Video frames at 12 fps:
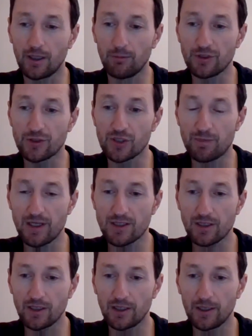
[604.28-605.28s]
which is
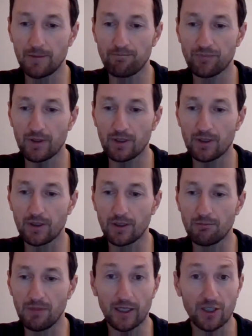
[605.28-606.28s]
basically
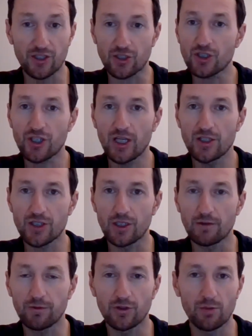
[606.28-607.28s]
like a search
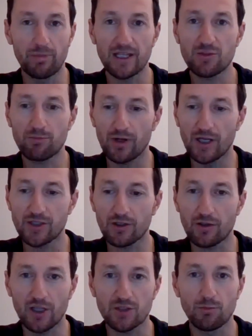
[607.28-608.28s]
engine for the best price
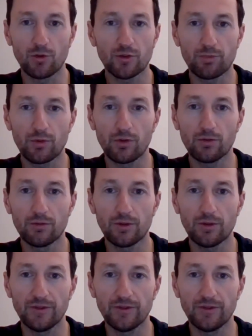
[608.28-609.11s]
across multiple